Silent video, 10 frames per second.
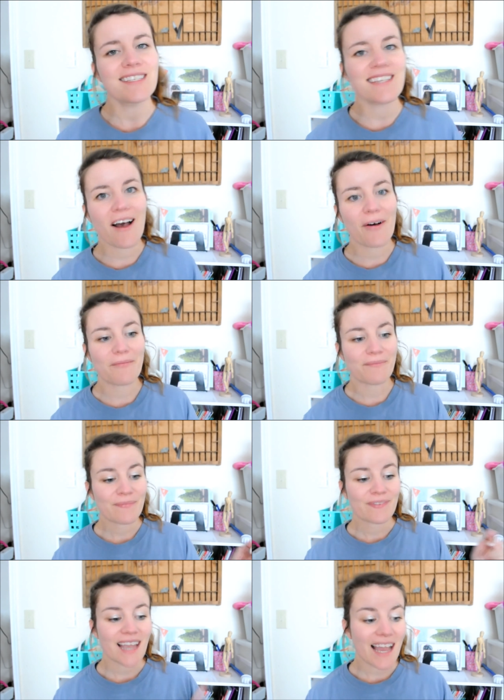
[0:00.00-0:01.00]
So
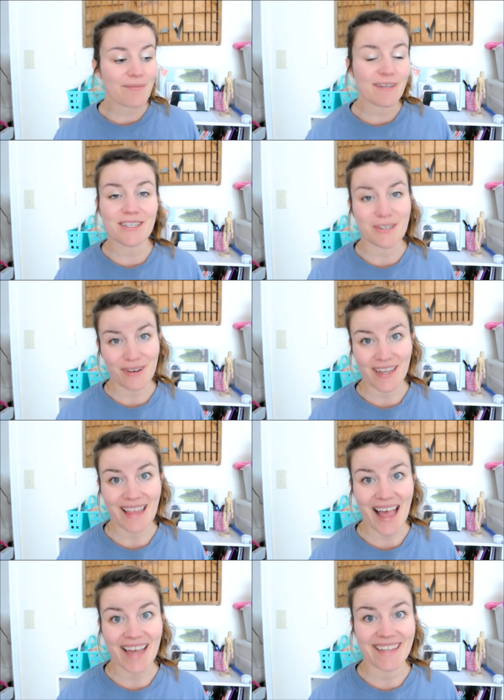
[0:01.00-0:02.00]
I have been enjoying
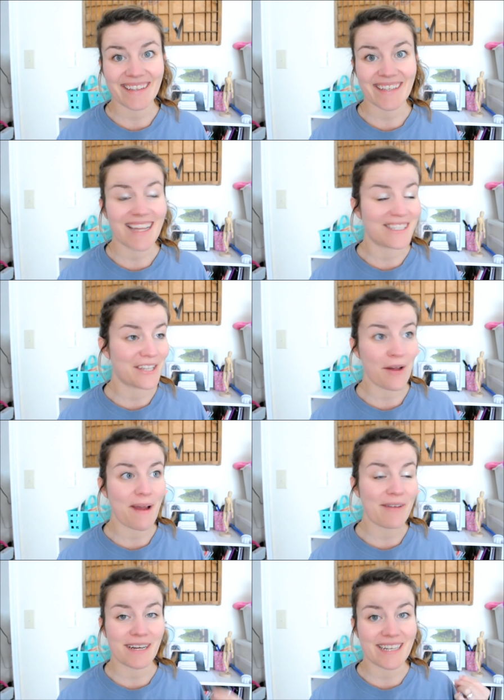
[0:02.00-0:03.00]
that and so
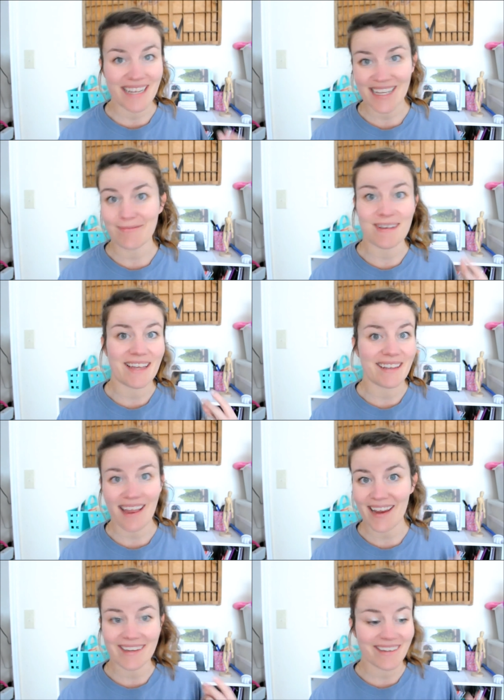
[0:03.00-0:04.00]
my reading has been
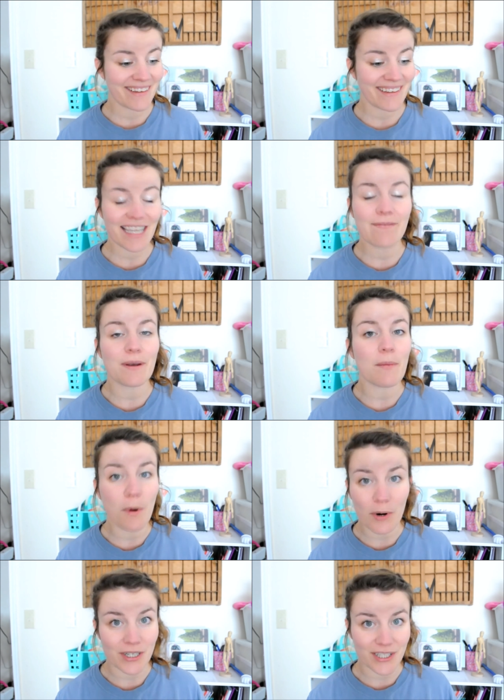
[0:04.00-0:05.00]
like even
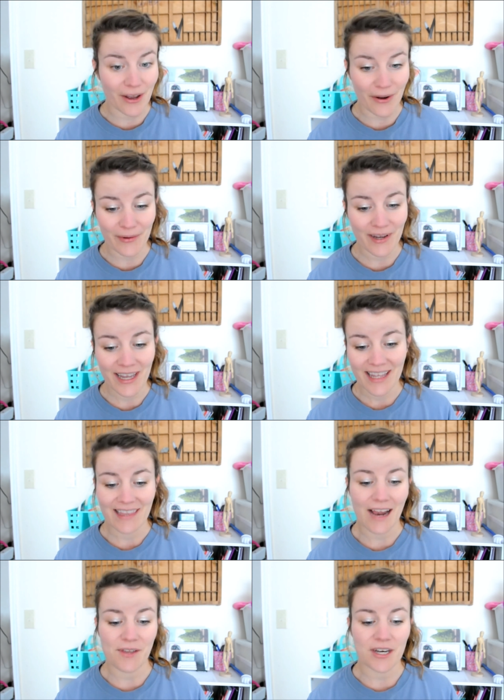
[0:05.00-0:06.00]
more so
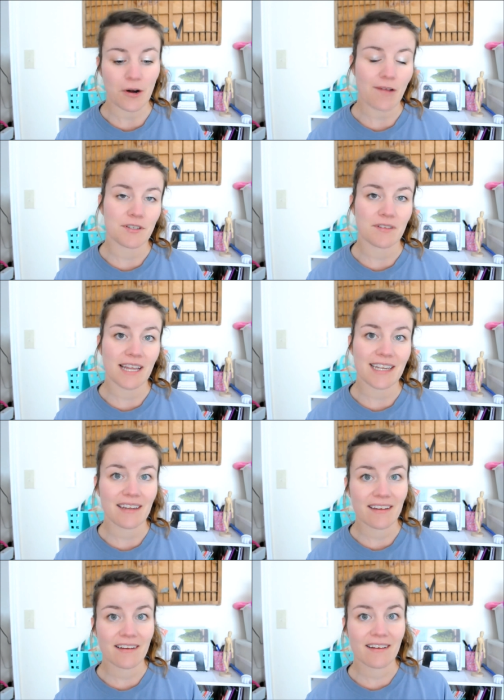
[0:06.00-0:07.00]
now that I don't have to like,
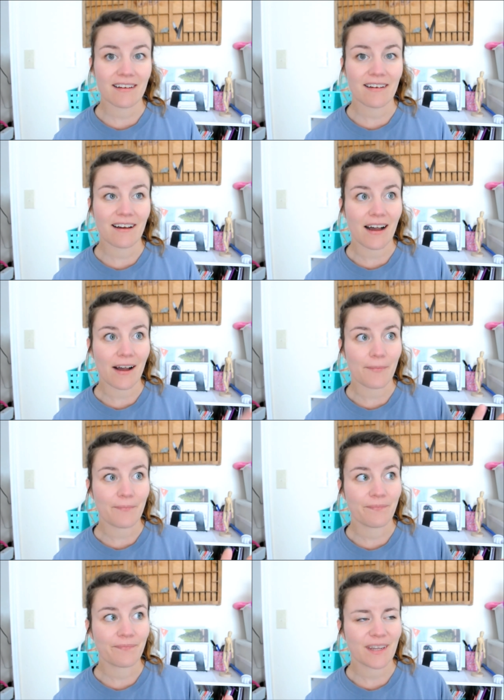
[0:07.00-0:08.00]

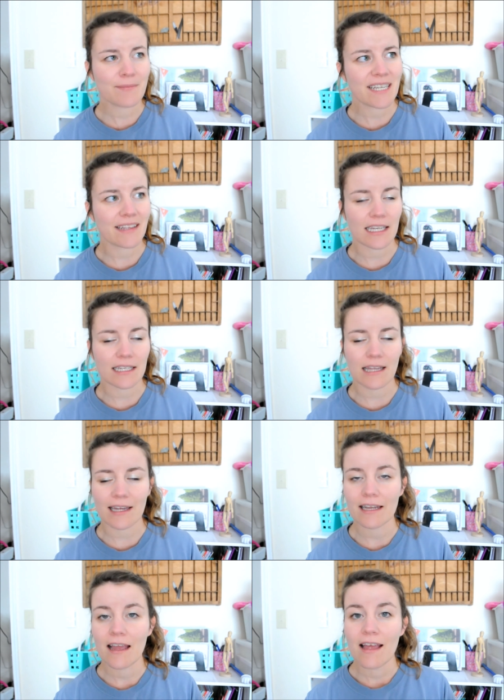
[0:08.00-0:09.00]
um, I'm saying like a
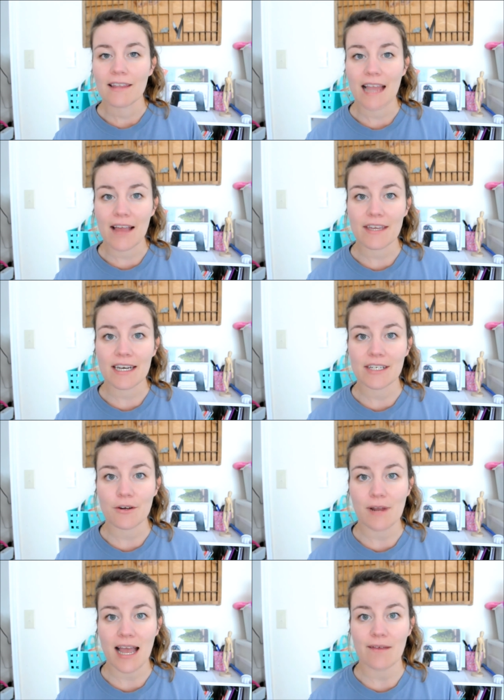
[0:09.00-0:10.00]
lot. Now that I
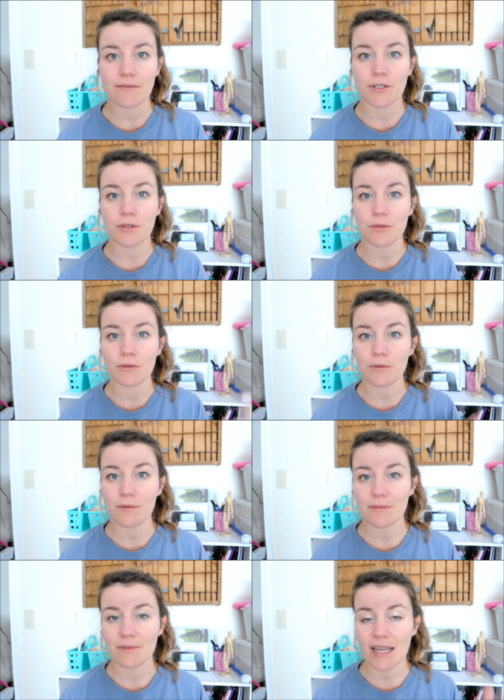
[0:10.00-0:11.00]
don't have to
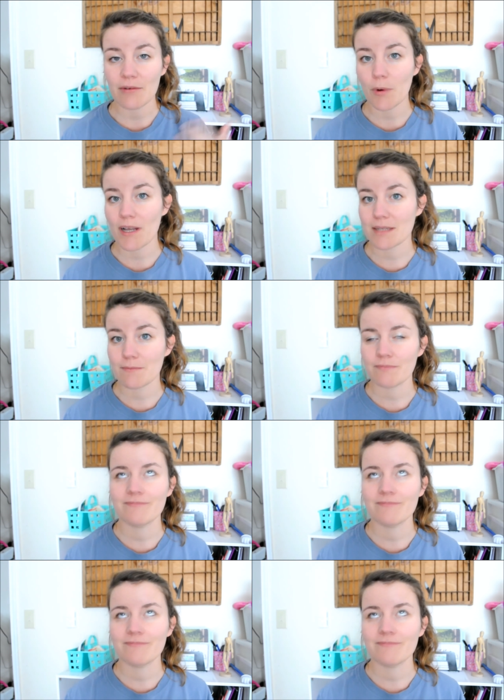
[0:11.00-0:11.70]
like request,